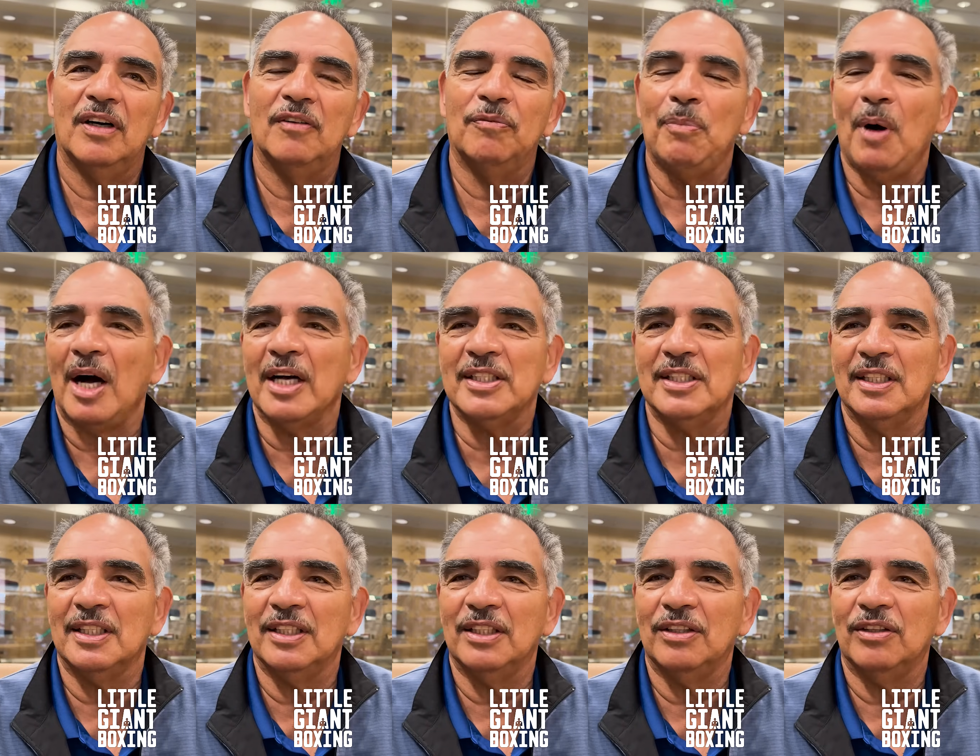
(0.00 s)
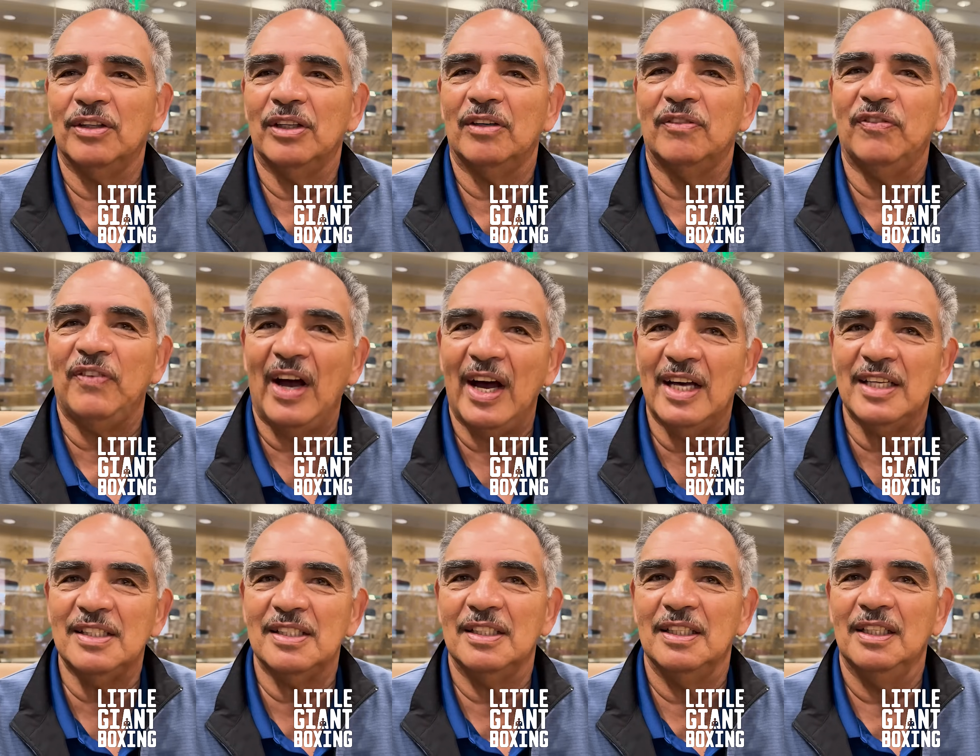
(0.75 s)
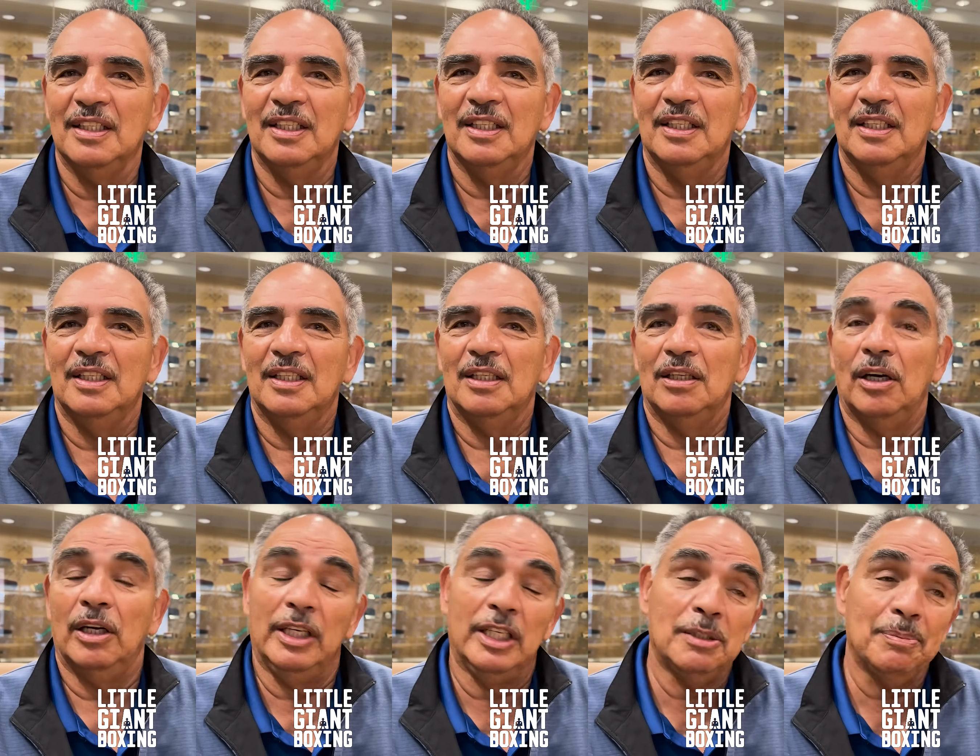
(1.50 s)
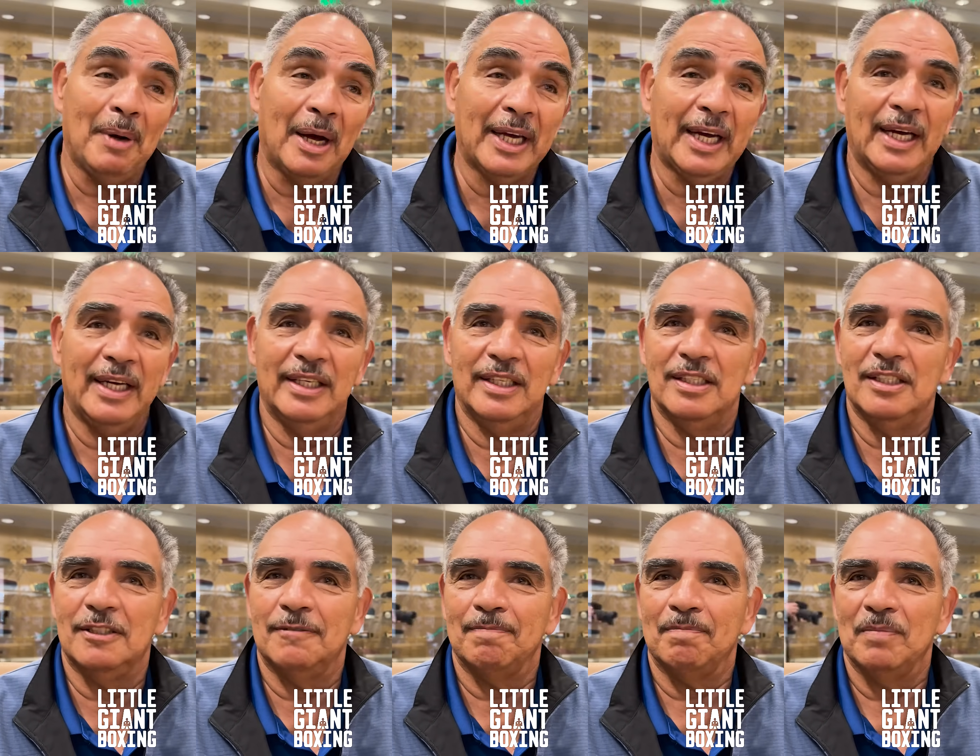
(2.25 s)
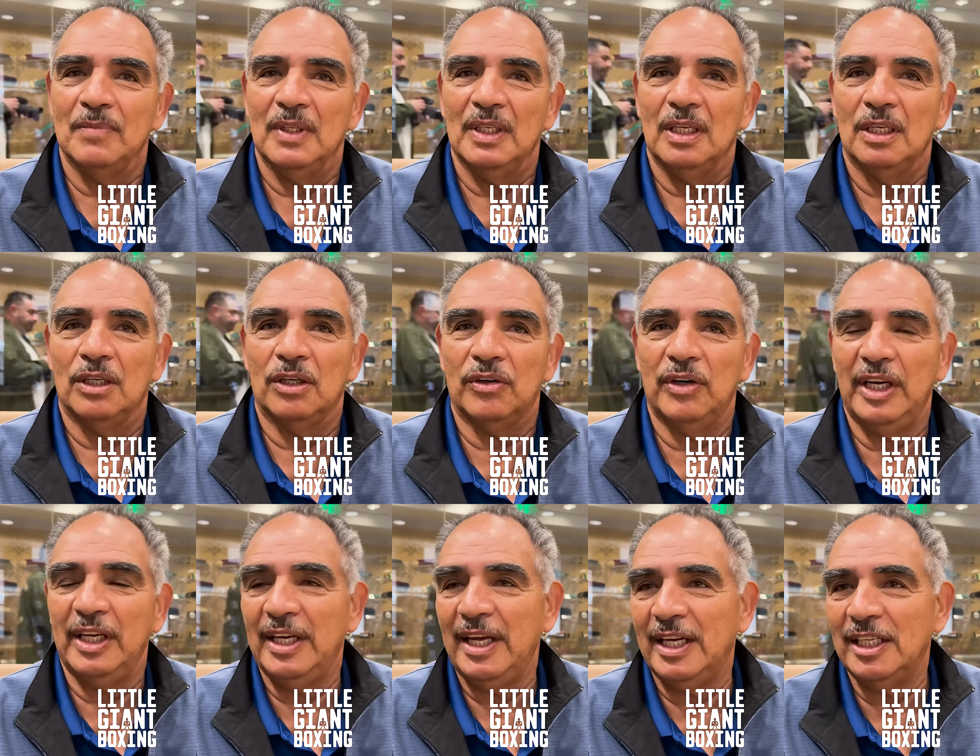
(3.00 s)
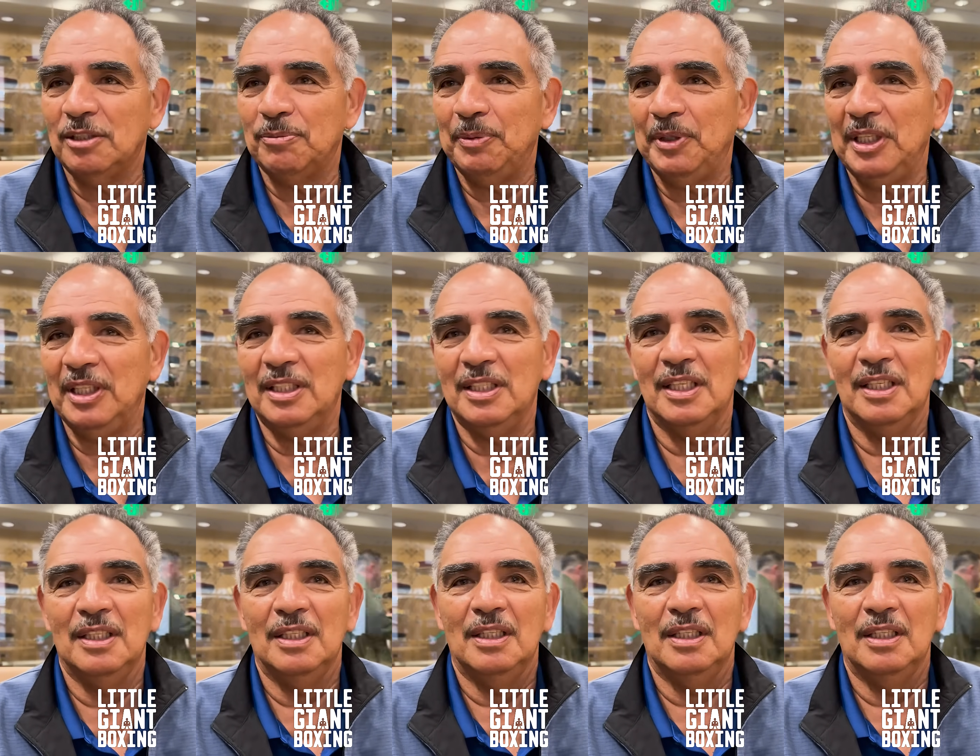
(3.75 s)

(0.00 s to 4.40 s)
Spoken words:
boxing. You know, they're fast. At least my guy is. Great hand speed.